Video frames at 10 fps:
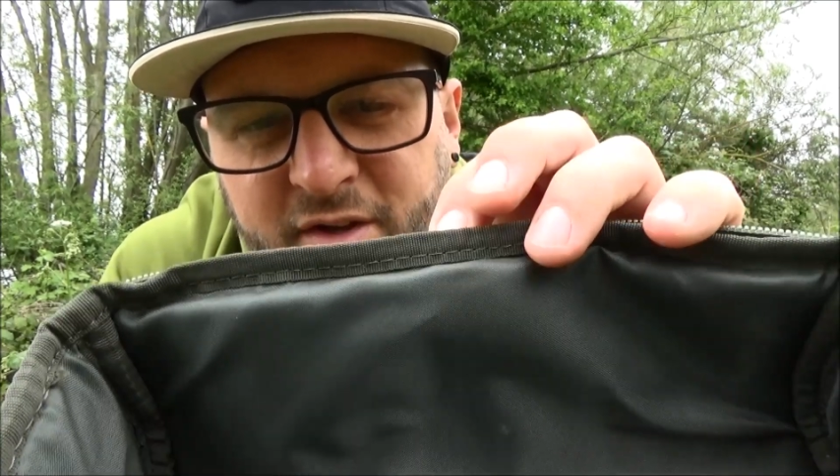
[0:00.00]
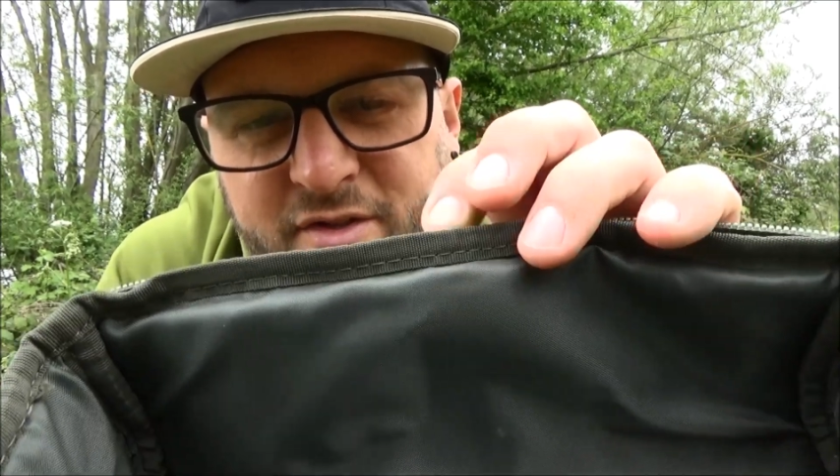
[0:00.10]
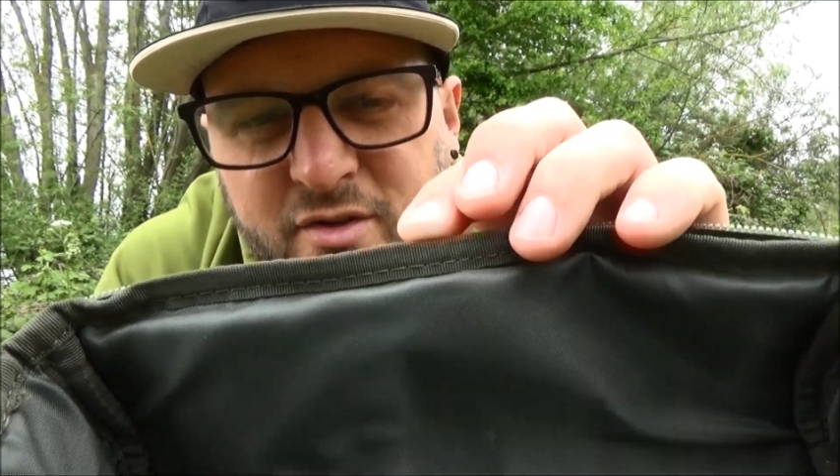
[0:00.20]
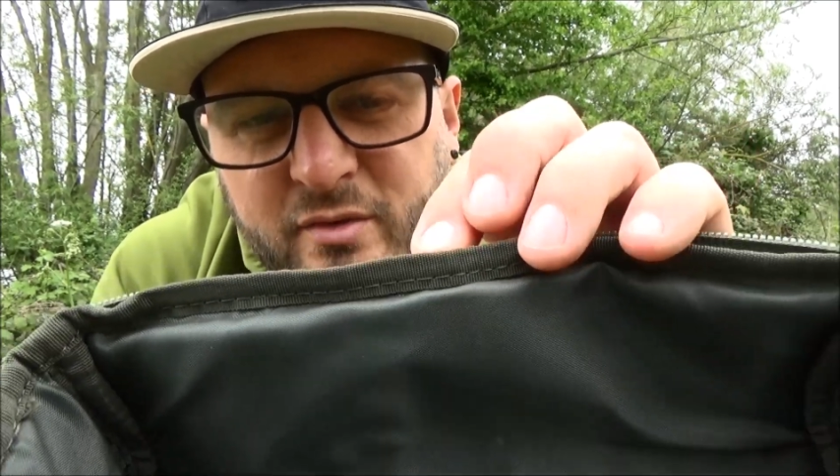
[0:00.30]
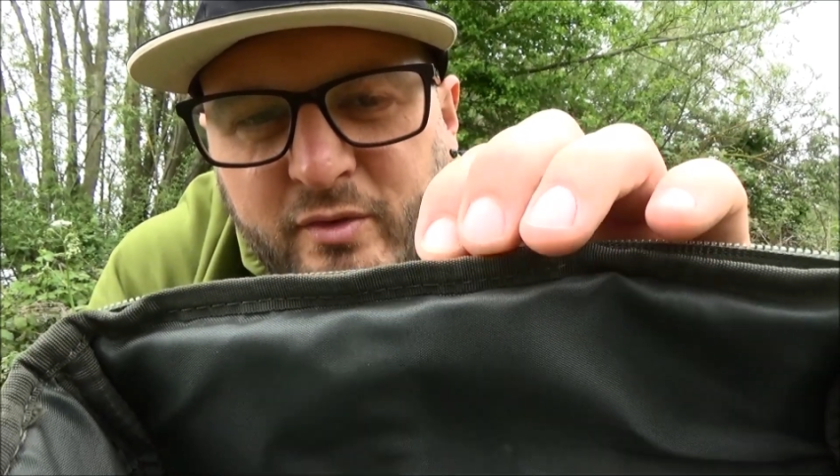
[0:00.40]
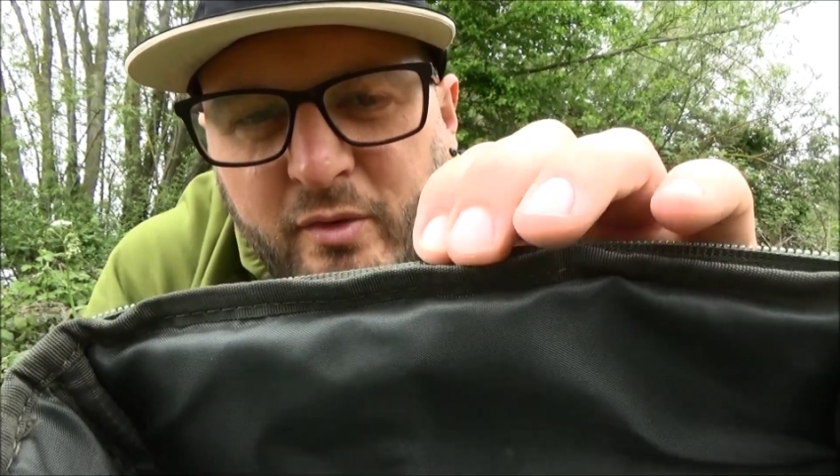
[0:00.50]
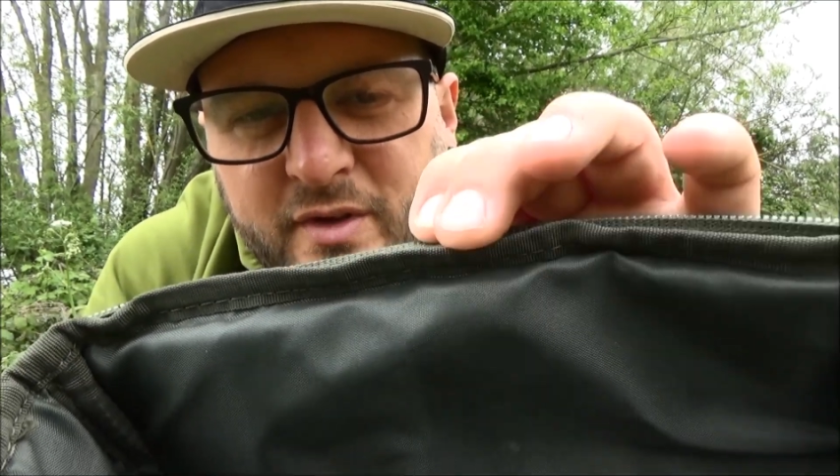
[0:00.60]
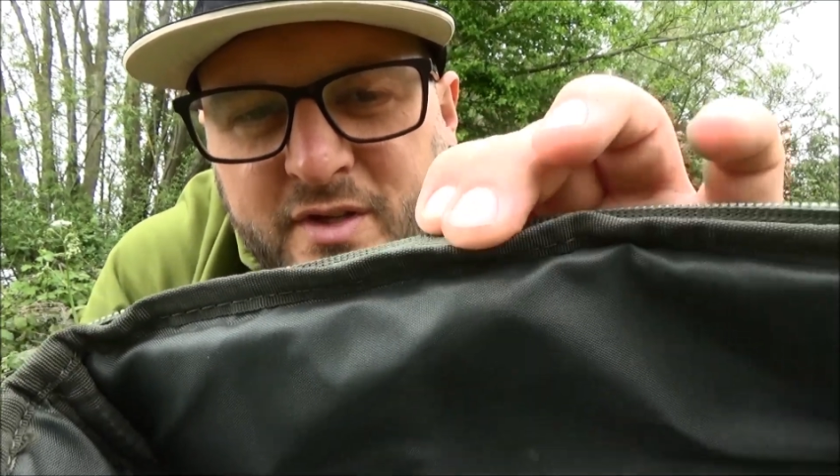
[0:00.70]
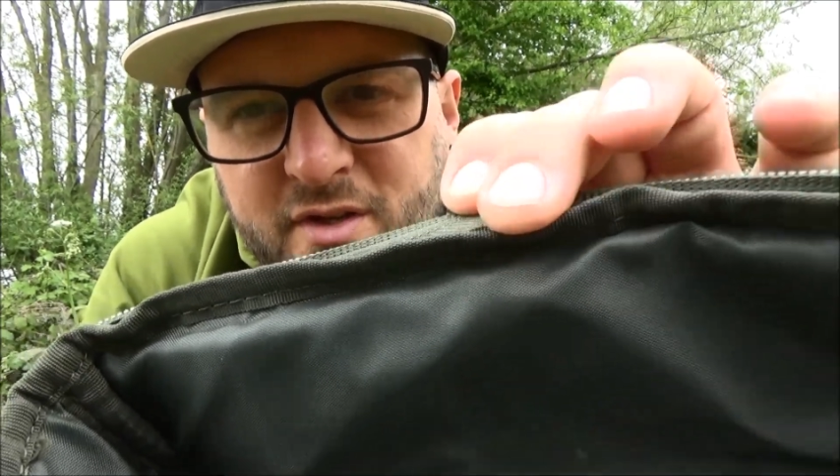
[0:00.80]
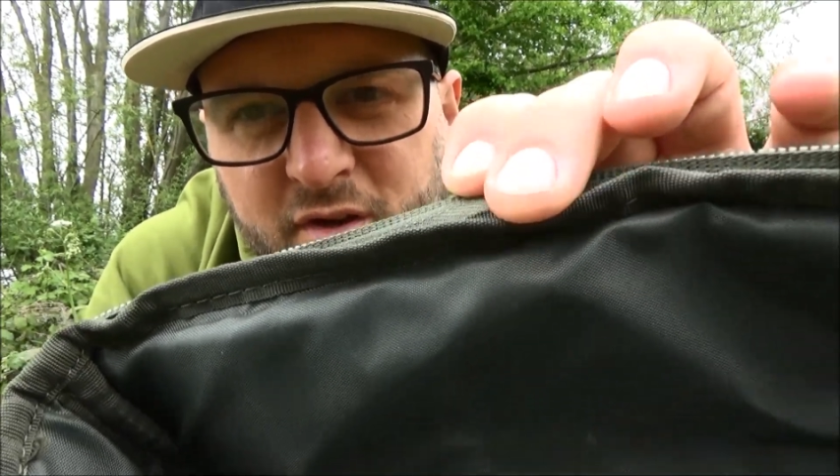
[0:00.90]
So you've got
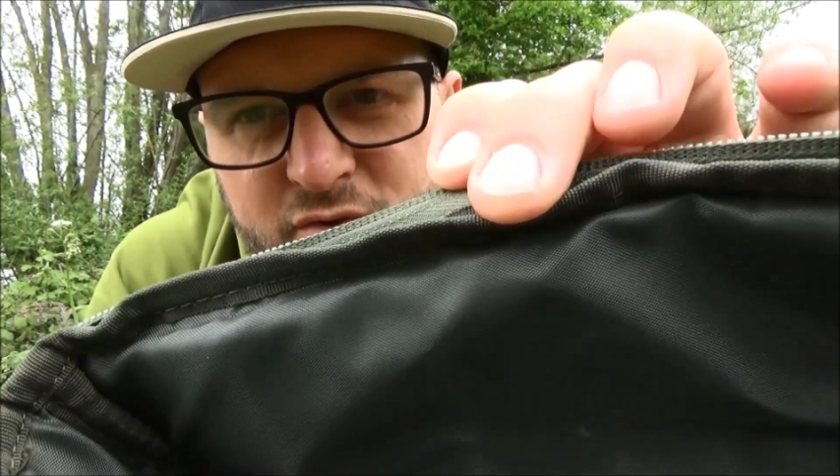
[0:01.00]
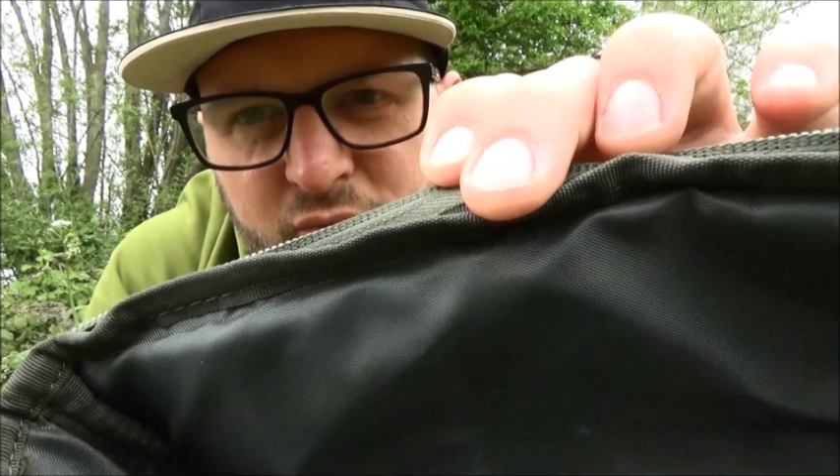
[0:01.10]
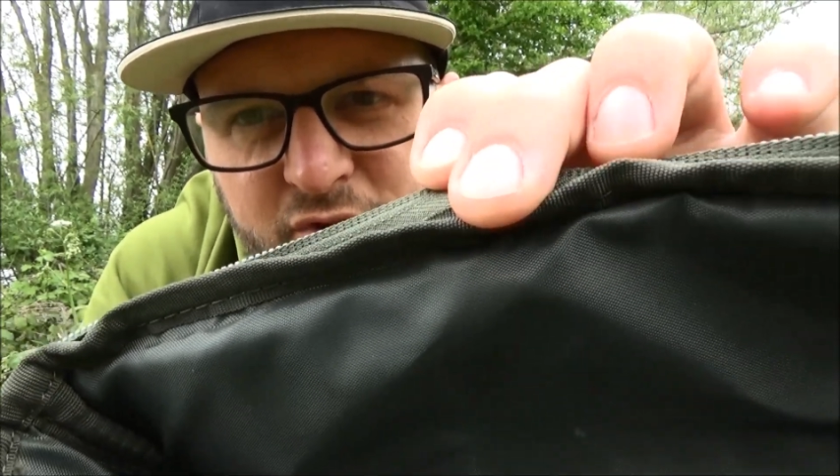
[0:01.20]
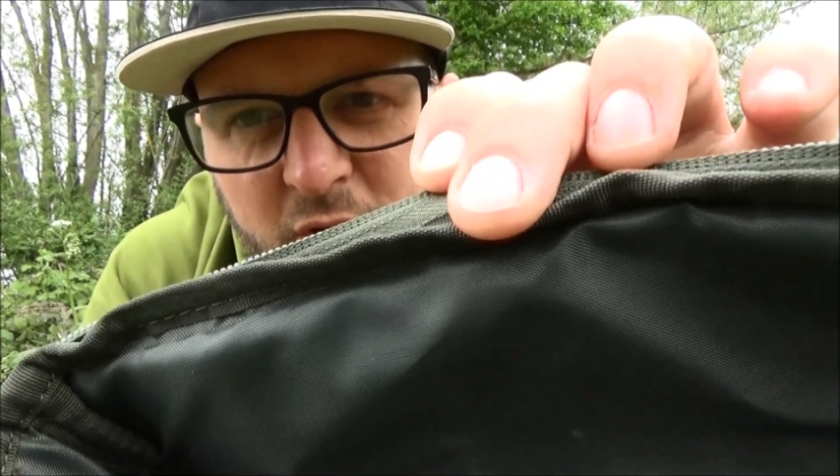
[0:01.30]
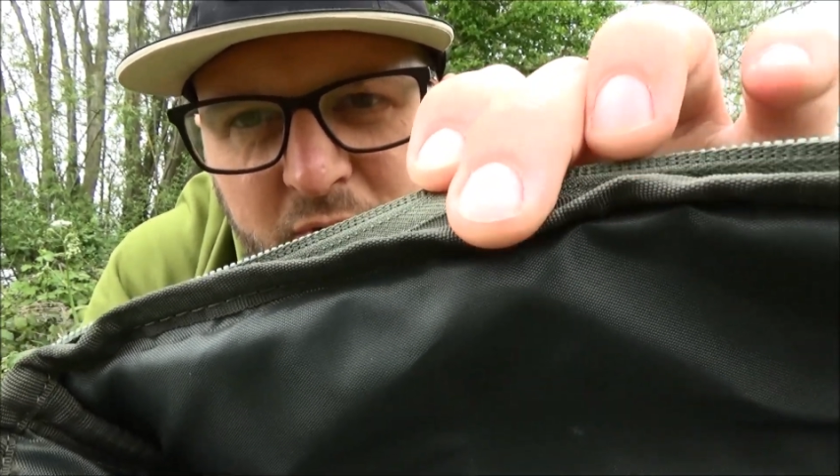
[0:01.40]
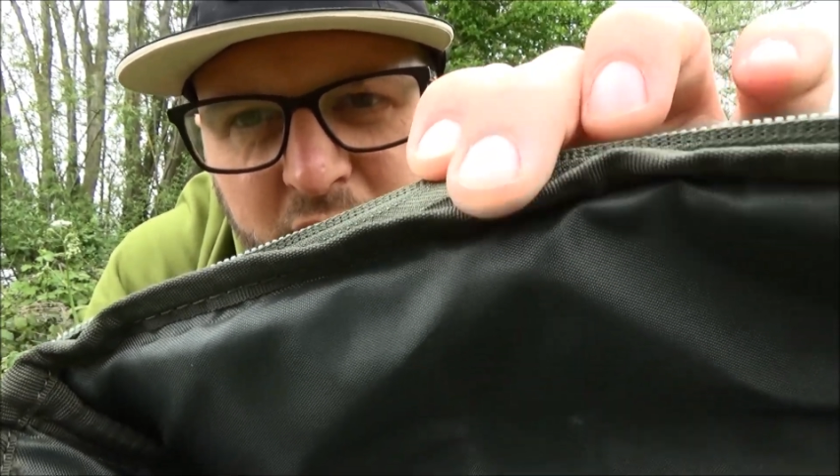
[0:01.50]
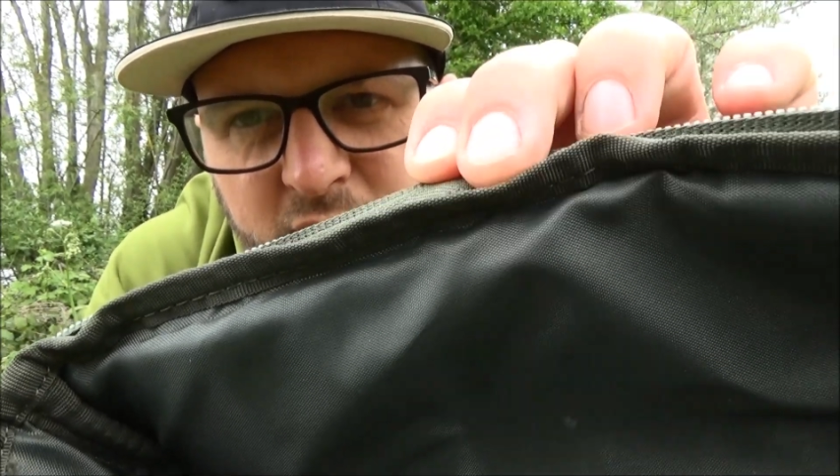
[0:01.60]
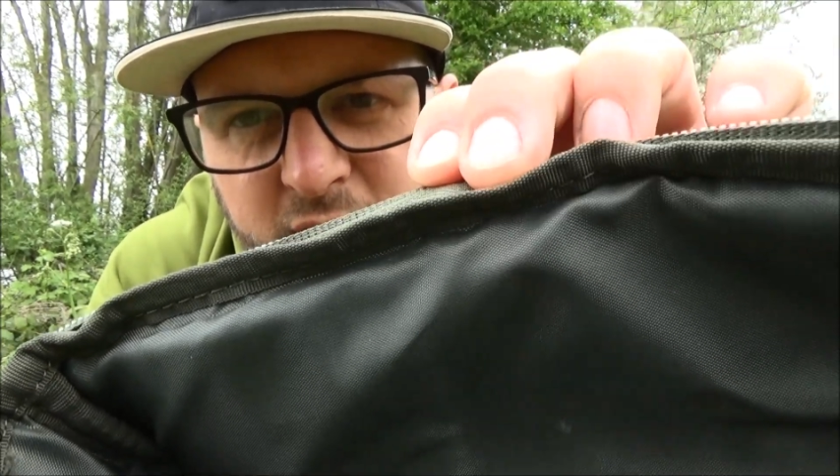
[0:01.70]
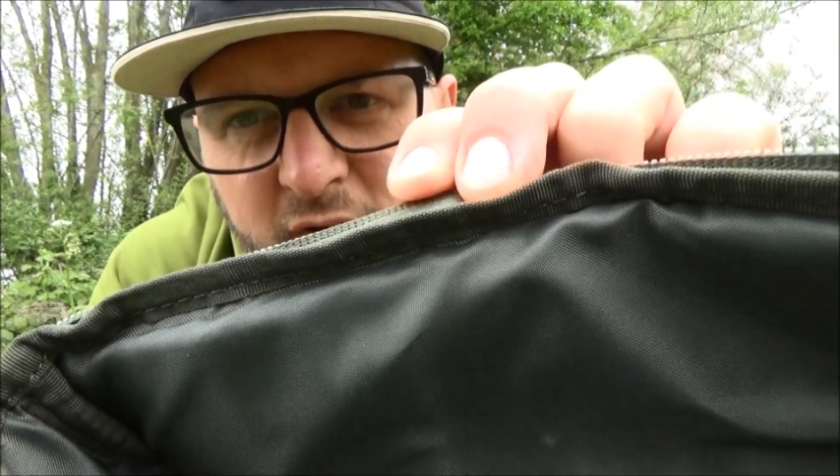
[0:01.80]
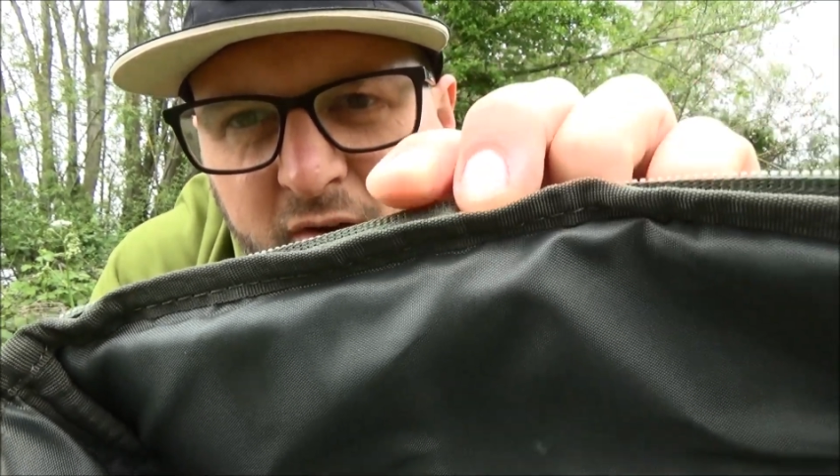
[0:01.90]
this sort of doubled
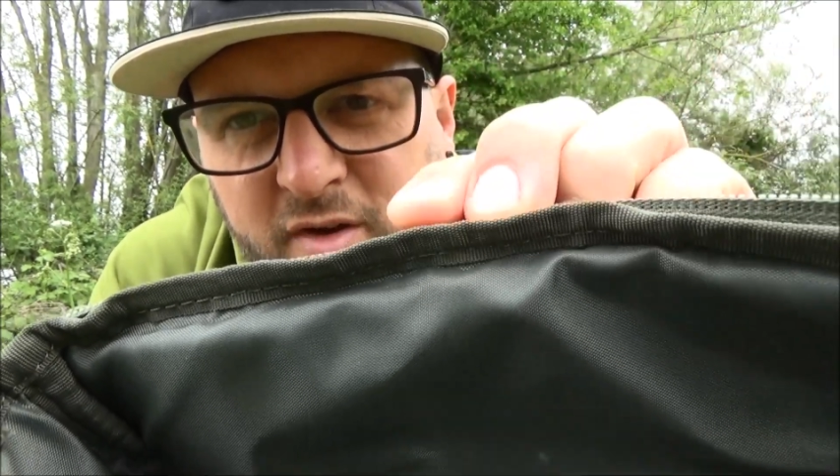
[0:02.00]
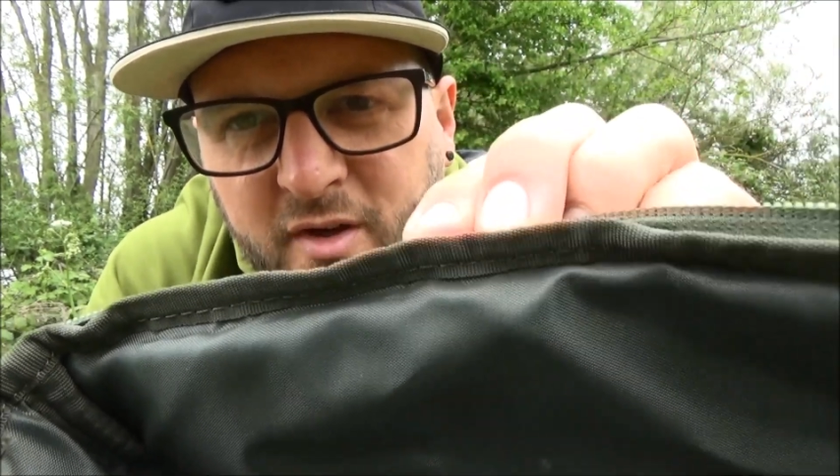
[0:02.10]
over